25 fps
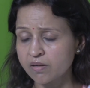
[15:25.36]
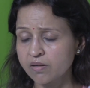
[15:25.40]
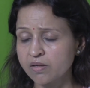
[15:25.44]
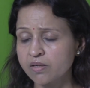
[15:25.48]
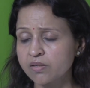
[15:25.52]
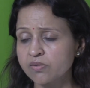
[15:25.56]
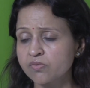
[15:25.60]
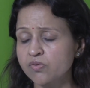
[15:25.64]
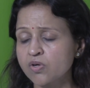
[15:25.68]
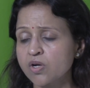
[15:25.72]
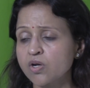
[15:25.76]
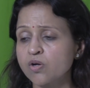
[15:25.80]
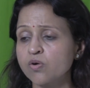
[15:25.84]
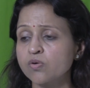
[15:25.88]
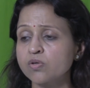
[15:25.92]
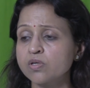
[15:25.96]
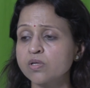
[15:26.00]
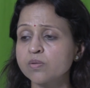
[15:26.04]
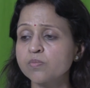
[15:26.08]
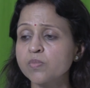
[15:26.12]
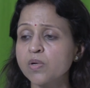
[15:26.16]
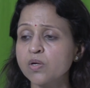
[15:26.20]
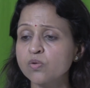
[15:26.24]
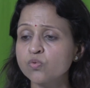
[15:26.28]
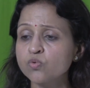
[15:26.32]

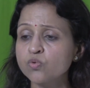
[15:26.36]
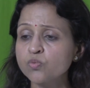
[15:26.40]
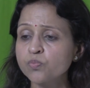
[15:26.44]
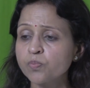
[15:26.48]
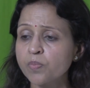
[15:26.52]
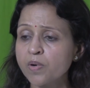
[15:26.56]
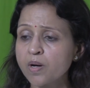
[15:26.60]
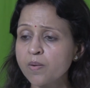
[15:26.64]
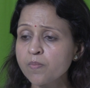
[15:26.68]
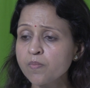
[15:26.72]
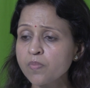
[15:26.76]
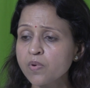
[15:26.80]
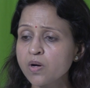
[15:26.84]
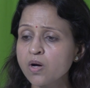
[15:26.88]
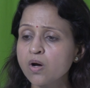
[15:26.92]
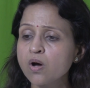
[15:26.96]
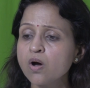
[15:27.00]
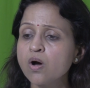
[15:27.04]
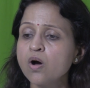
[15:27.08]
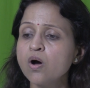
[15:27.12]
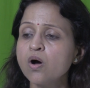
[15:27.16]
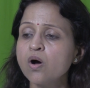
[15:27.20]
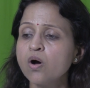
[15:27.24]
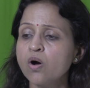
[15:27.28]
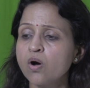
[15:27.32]
intra-aortic balloon pump
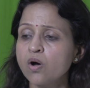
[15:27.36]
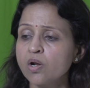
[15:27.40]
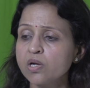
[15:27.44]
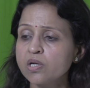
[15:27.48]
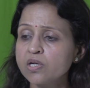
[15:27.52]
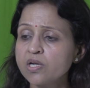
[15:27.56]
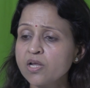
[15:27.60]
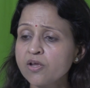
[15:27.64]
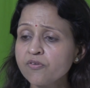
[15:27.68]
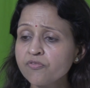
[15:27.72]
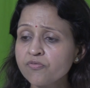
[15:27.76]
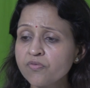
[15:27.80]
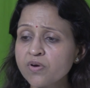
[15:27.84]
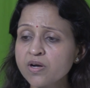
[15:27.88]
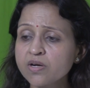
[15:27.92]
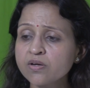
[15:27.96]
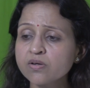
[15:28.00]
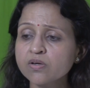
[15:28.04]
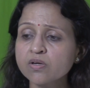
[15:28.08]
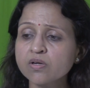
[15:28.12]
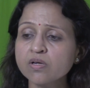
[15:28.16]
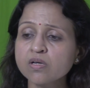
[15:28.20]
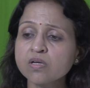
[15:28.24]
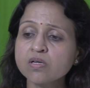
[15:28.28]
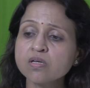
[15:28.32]
or left
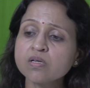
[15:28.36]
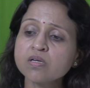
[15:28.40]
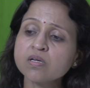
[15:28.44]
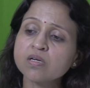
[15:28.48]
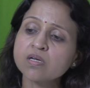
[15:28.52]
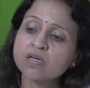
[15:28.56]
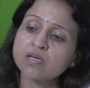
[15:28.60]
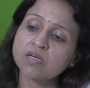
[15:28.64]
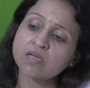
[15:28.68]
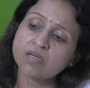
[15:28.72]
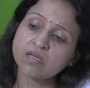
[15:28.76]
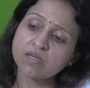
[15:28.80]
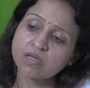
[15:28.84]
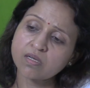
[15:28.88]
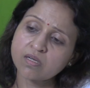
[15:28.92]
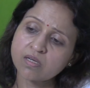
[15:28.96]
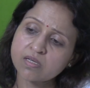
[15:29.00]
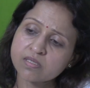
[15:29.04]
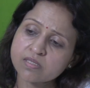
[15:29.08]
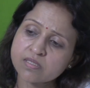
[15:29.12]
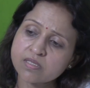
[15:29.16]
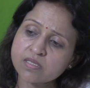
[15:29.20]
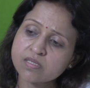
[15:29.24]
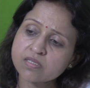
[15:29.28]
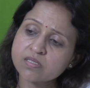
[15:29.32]
ventricular
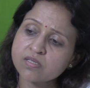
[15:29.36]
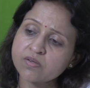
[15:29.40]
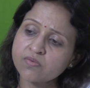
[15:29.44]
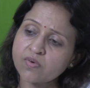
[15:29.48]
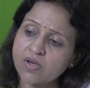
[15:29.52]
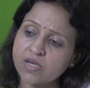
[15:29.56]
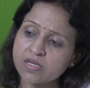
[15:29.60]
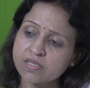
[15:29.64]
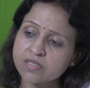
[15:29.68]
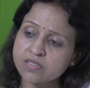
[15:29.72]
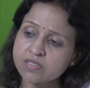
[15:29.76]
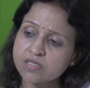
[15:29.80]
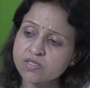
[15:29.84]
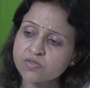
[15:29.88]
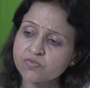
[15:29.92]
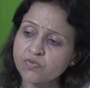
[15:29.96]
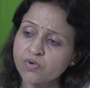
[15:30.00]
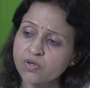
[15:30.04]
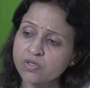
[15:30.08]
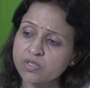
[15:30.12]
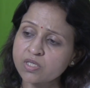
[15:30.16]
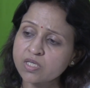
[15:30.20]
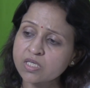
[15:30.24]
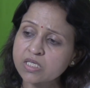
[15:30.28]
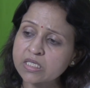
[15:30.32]
assist devices
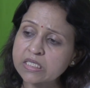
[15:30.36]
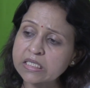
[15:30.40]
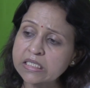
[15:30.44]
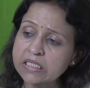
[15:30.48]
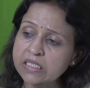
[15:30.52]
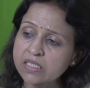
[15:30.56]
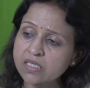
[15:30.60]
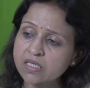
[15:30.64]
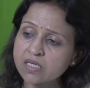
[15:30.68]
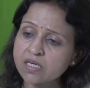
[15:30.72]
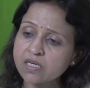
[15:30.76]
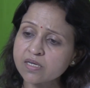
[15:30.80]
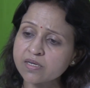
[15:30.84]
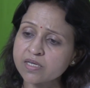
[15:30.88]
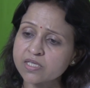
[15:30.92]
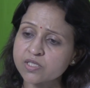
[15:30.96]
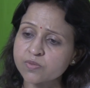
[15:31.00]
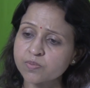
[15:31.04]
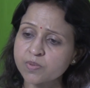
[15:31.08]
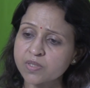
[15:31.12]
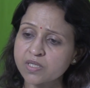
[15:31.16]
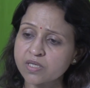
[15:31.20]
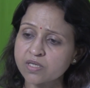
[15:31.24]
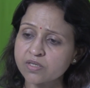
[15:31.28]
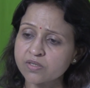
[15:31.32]
for the critical
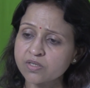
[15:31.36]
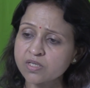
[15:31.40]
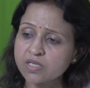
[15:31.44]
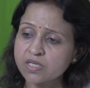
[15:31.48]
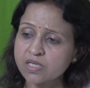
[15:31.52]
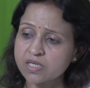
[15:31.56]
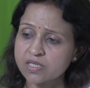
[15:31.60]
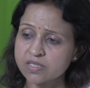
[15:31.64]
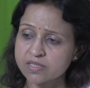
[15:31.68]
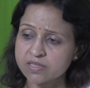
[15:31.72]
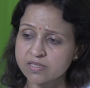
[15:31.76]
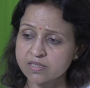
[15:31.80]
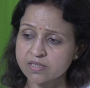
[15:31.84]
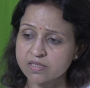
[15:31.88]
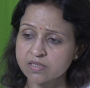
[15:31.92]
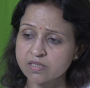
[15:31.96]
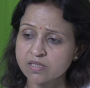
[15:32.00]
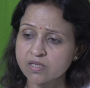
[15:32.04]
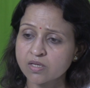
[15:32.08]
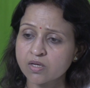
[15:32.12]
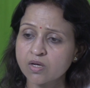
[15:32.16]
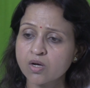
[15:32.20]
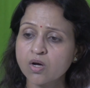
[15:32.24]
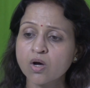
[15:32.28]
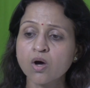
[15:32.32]
respiratory cases.